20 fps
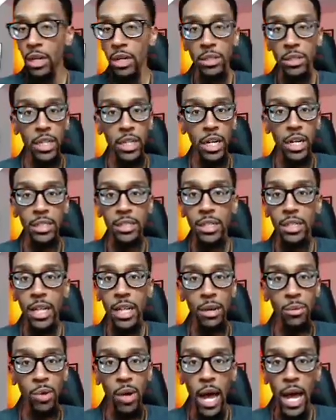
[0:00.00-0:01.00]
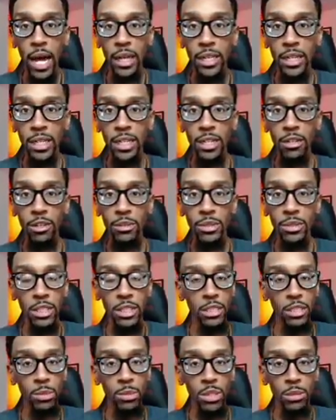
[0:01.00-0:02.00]
you're cutting the label out of the
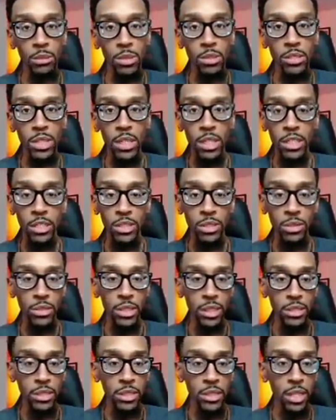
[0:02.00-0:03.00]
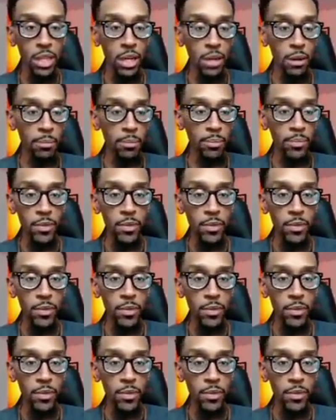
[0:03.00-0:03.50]
ecosystem of the music industry. That's dumb.